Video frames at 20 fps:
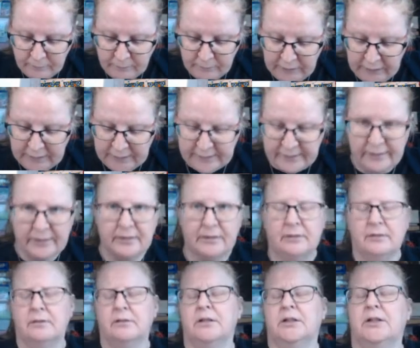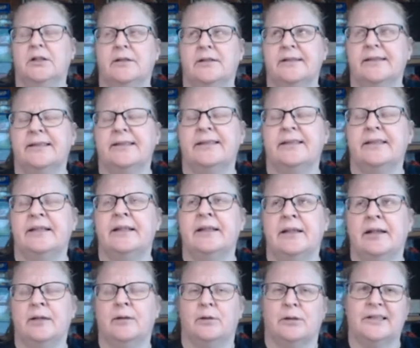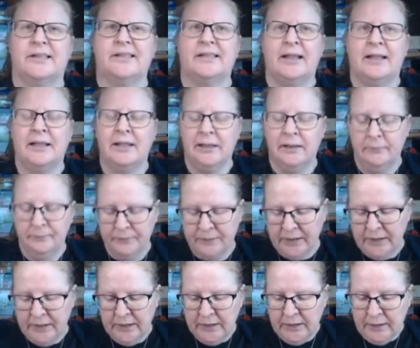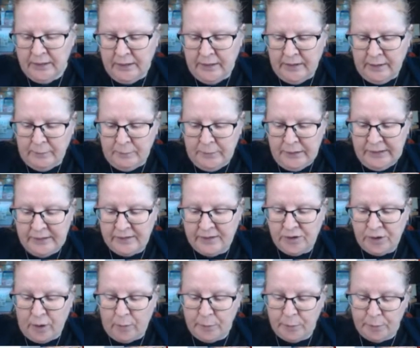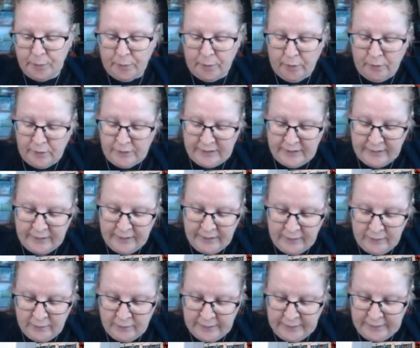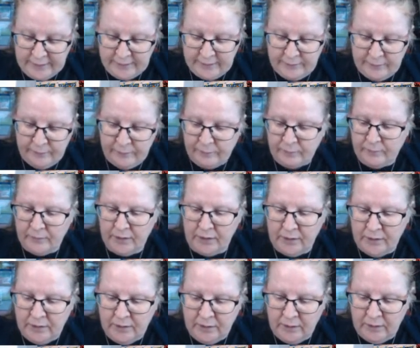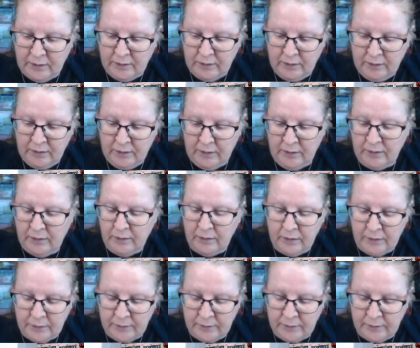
it, Selah or Selah, means stop, pause, and think on this. In the